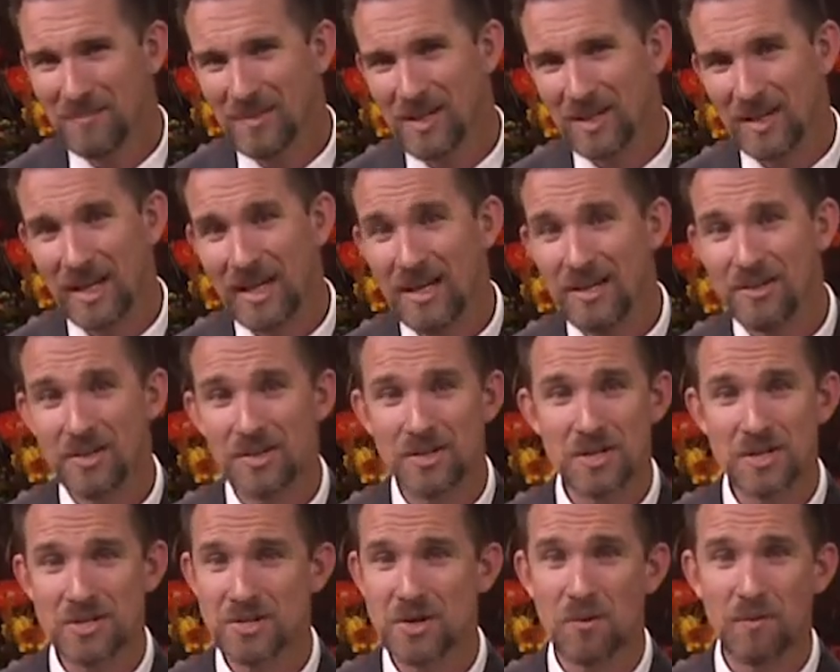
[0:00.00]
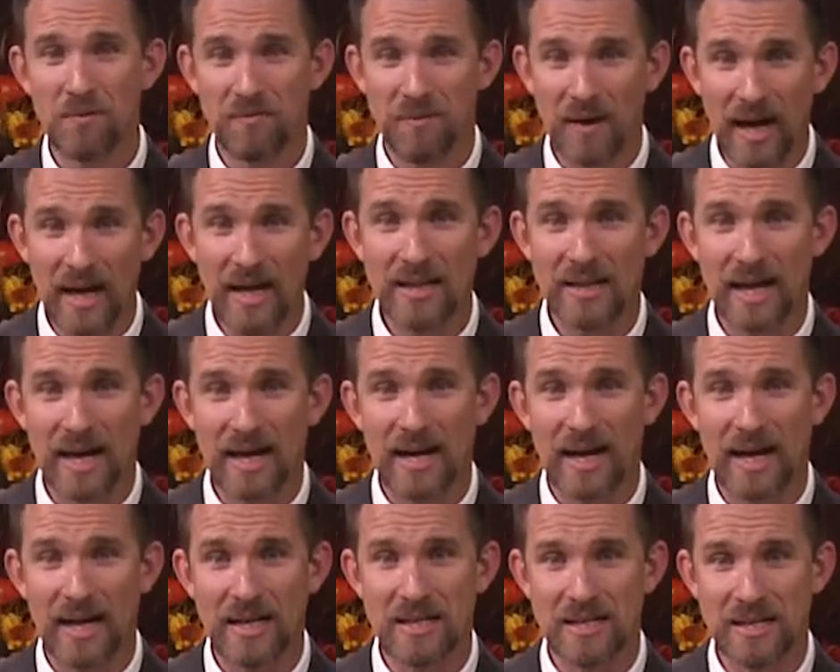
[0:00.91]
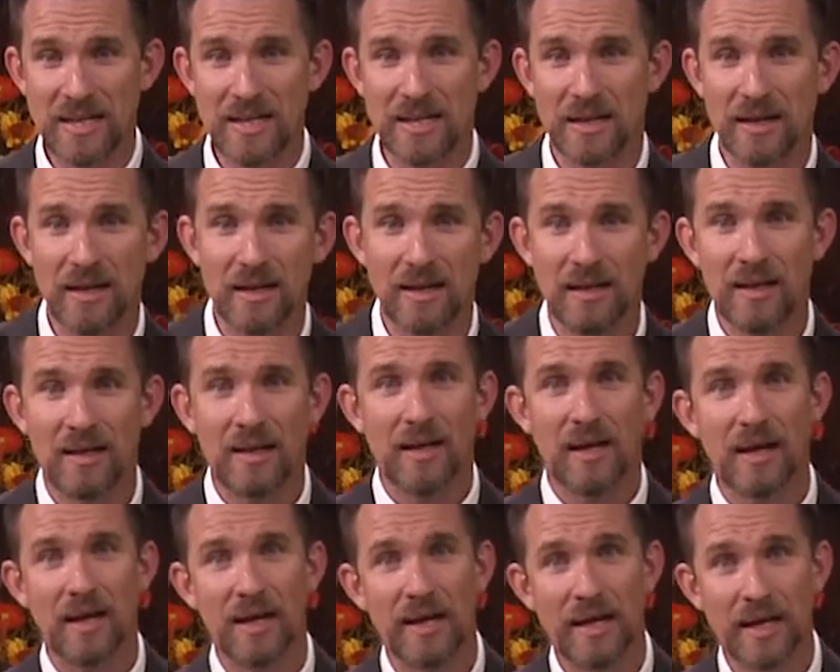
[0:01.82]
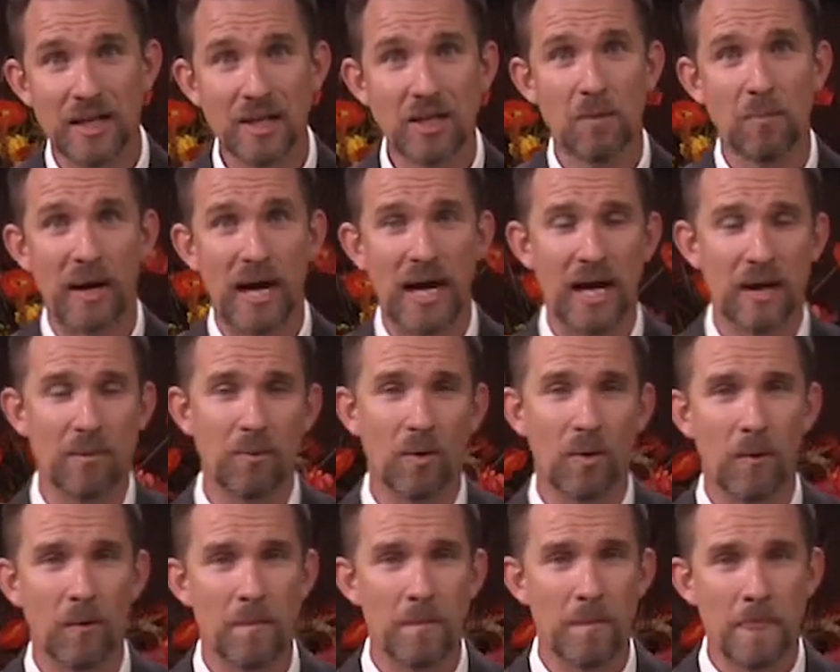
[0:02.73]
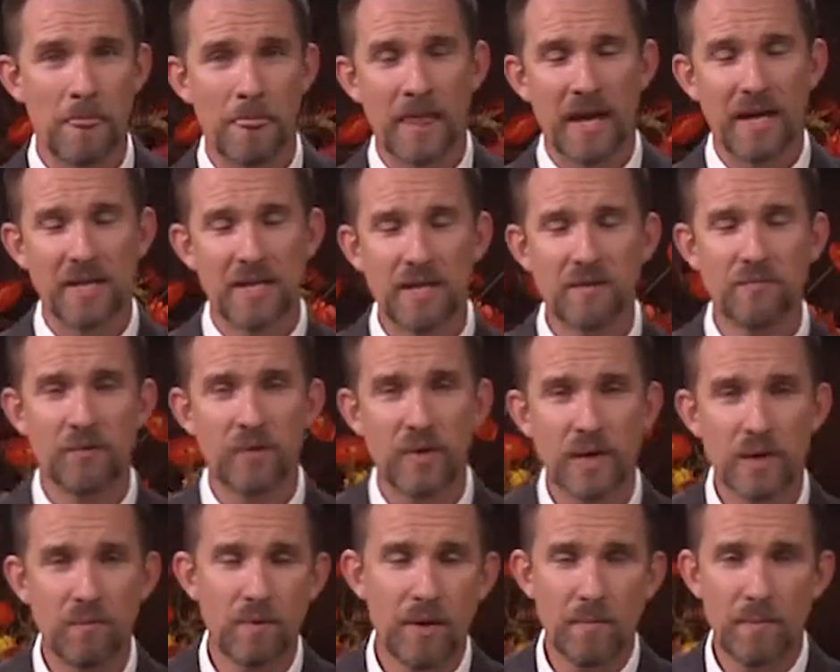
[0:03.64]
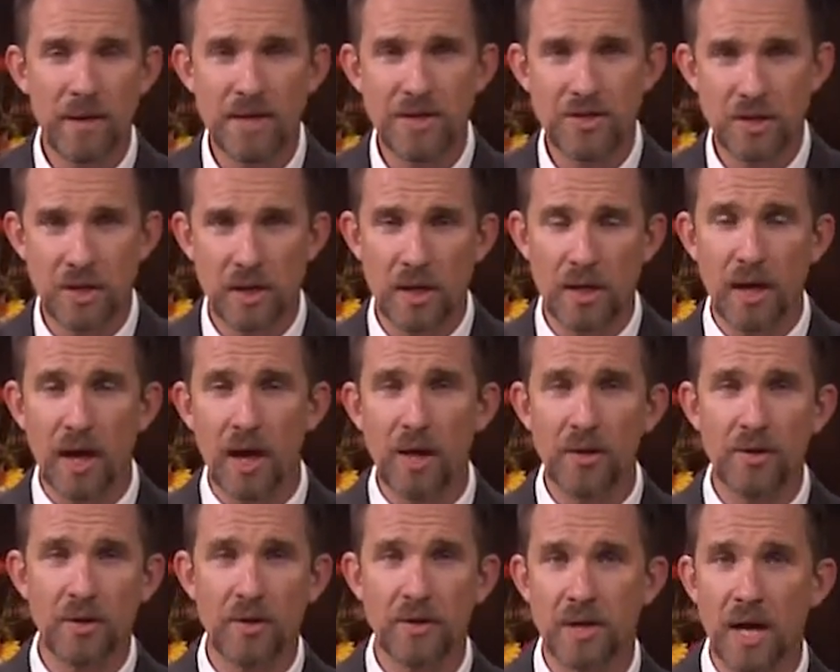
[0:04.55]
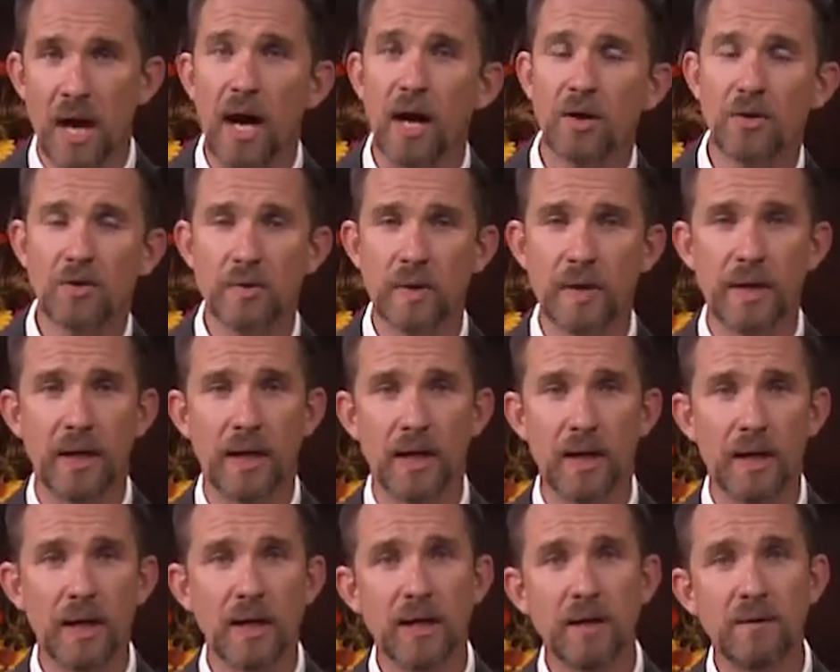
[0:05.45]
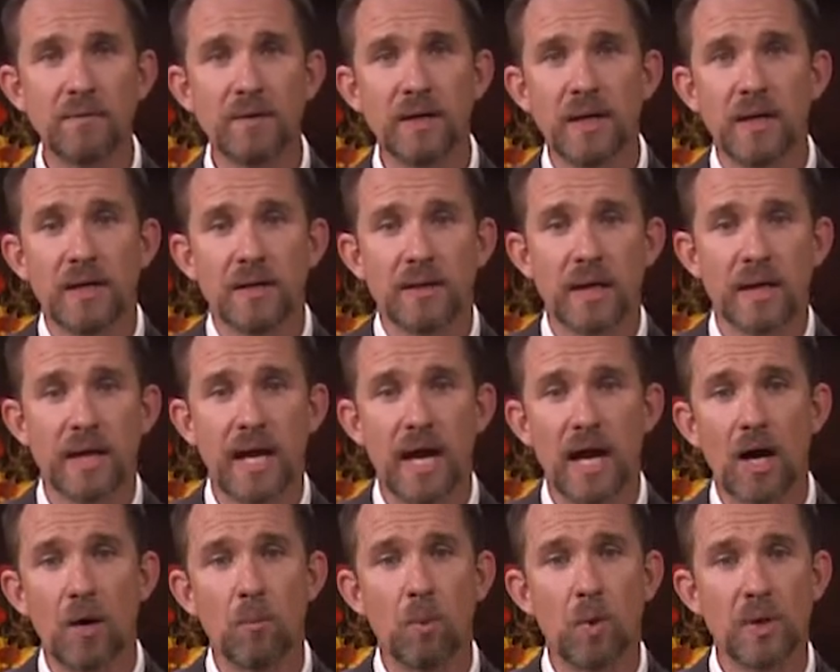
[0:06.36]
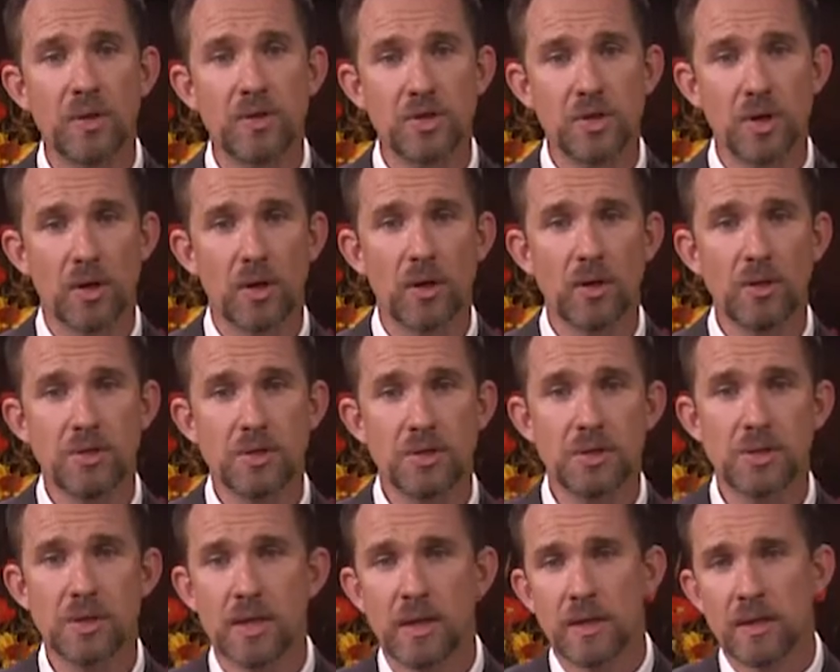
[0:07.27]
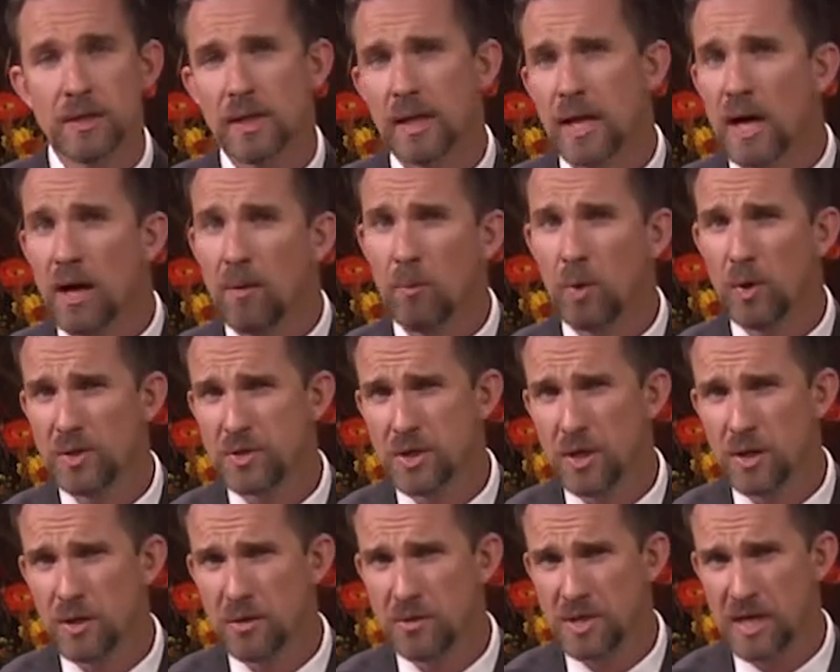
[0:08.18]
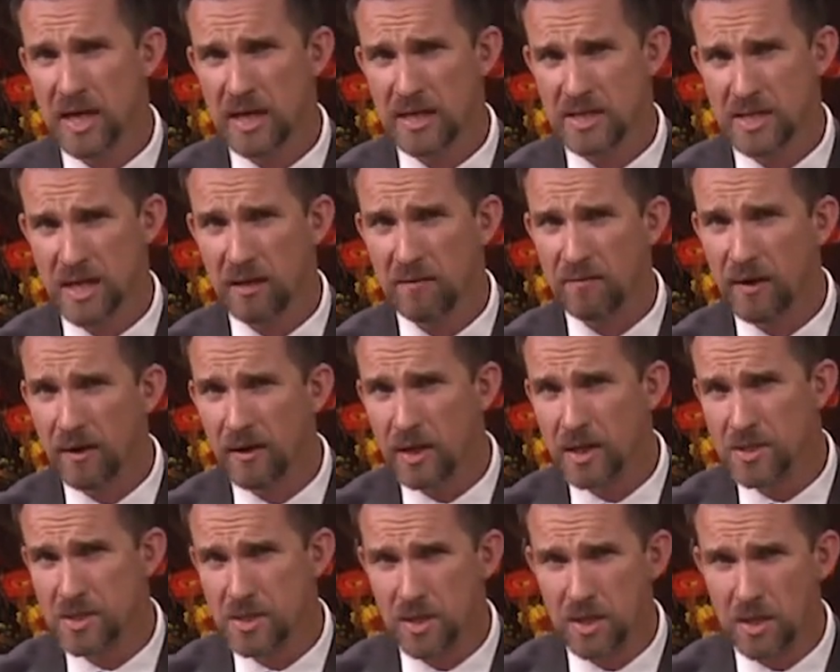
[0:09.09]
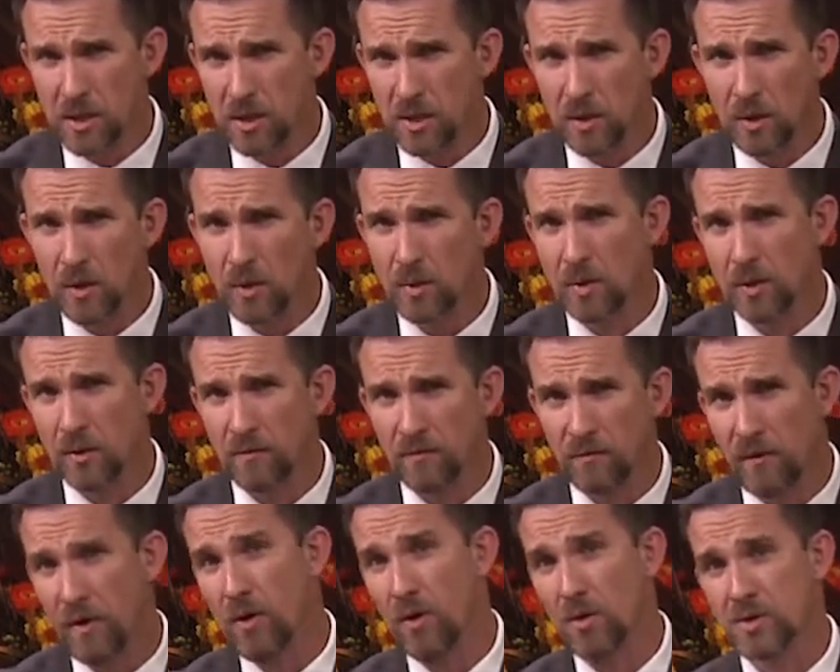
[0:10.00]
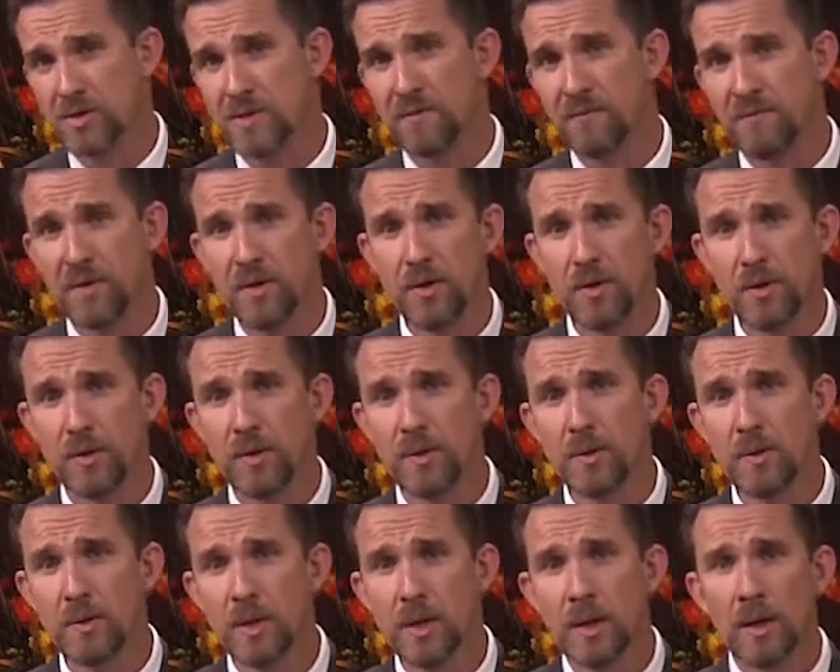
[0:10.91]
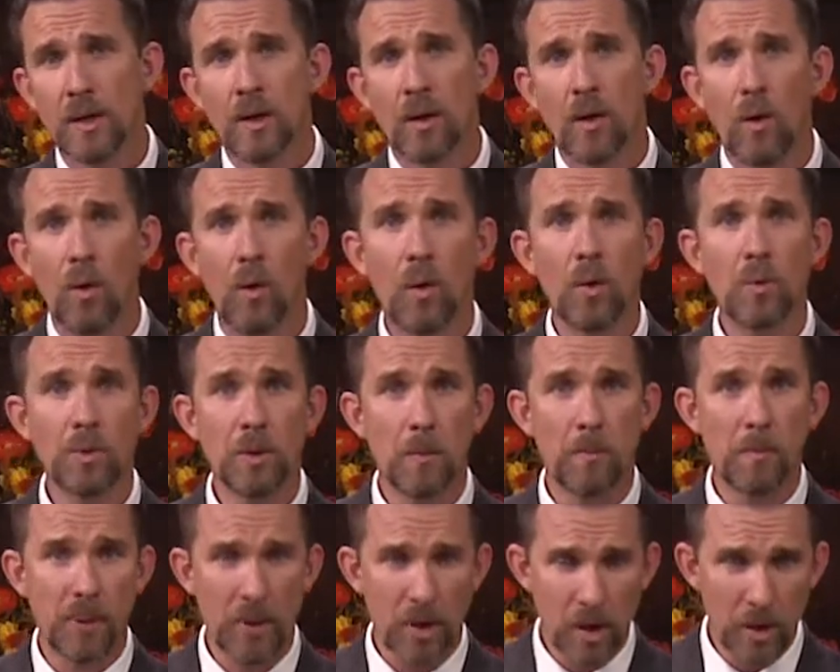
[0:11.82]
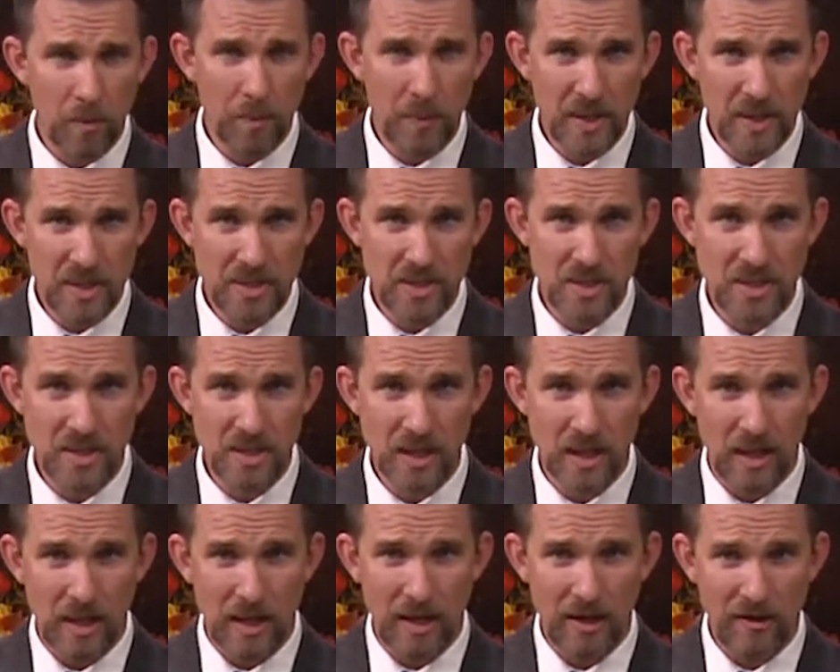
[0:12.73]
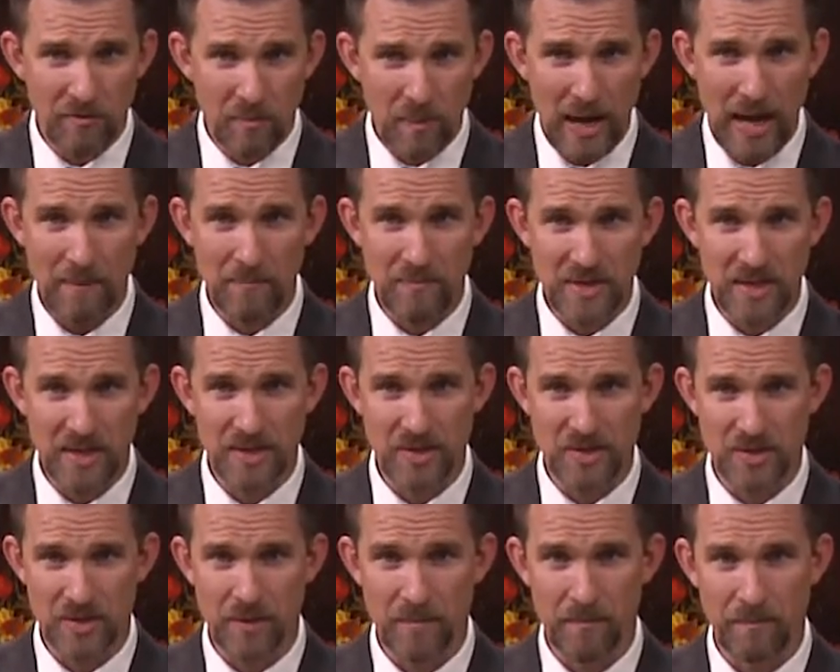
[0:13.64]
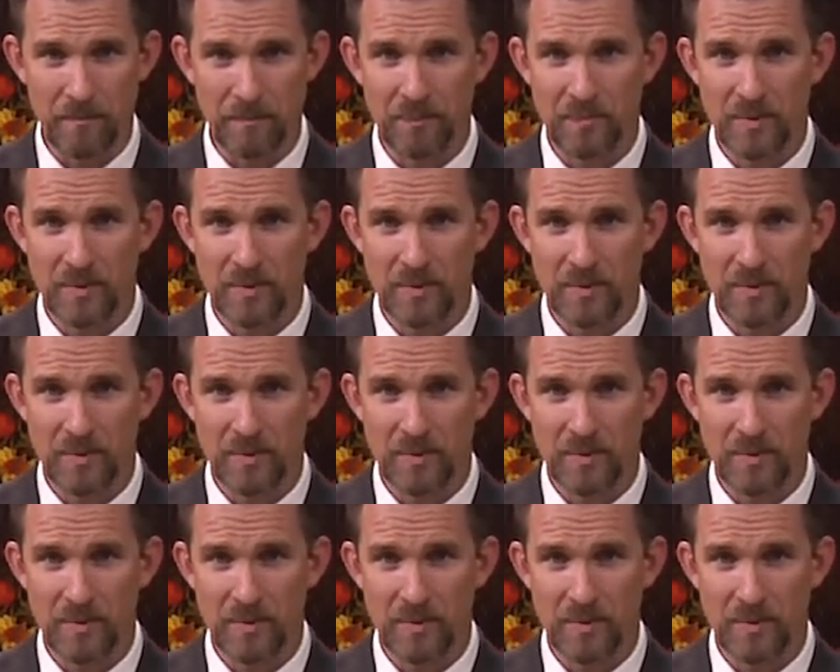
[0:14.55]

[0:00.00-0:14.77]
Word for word: again, you just don't find that idea uh, in the Bible. And then, friend, we mention another doctrine of the cowboy church. The cowboy church has a very skewed or false view on the purpose of baptism.